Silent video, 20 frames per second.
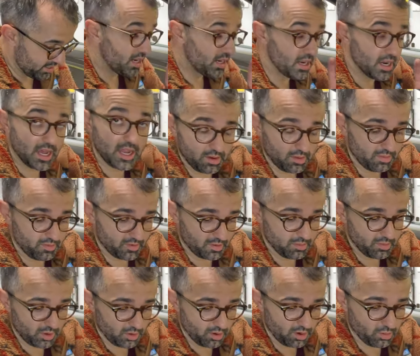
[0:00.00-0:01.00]
not
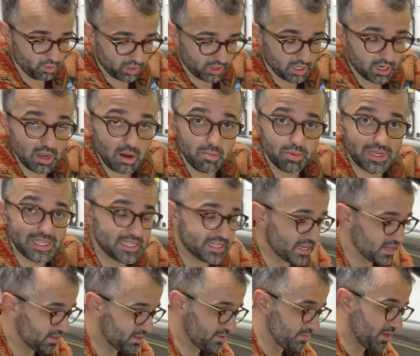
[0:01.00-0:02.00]
from the what the company
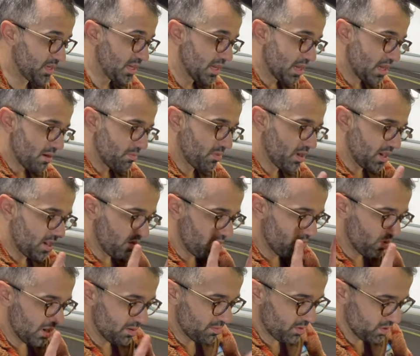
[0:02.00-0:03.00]
tells me, but
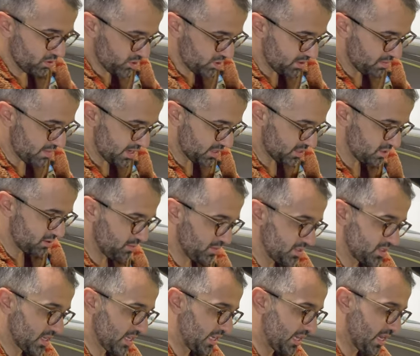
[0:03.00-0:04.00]
one person messaged me
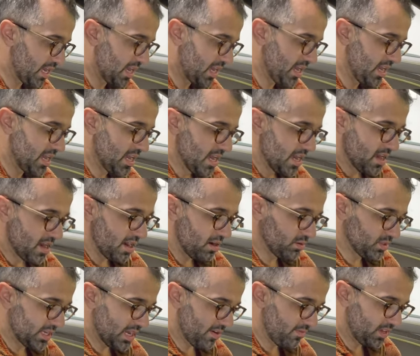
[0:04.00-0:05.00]
saying, "Hey, I
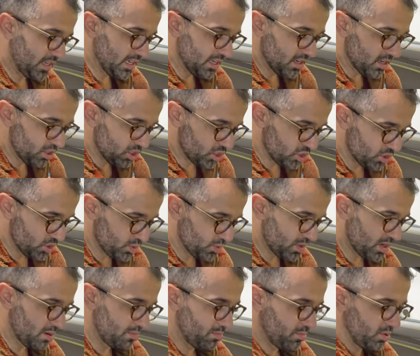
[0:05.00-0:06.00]
was having issues
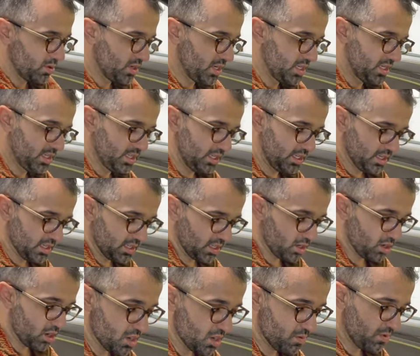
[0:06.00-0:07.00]
when I put the uh, the
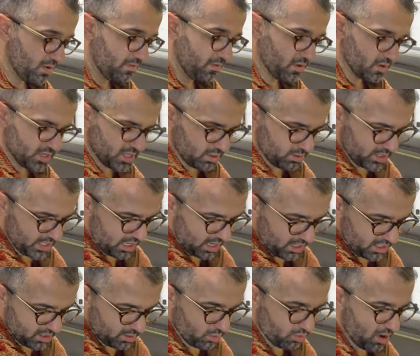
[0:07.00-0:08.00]
in reverse. I was
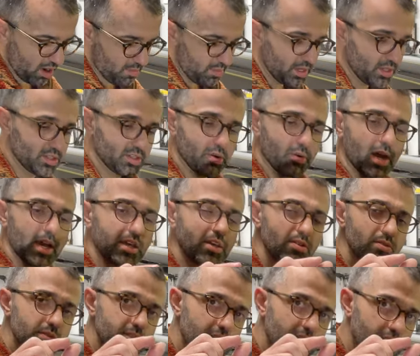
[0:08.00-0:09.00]
getting some rubbing, so I
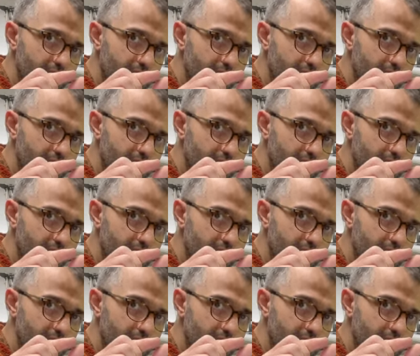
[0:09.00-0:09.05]
used a